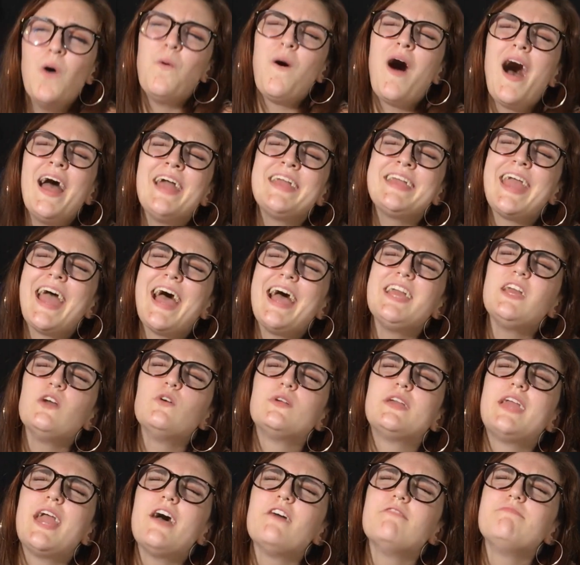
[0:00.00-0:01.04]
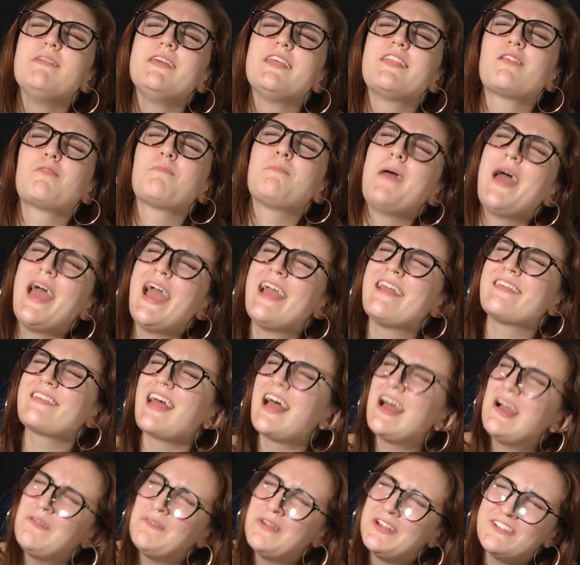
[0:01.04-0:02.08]
why can't you give me space?
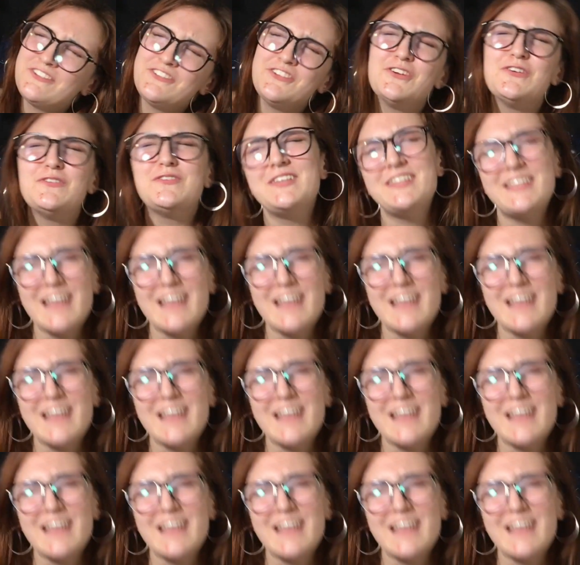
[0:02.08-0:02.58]
I wish you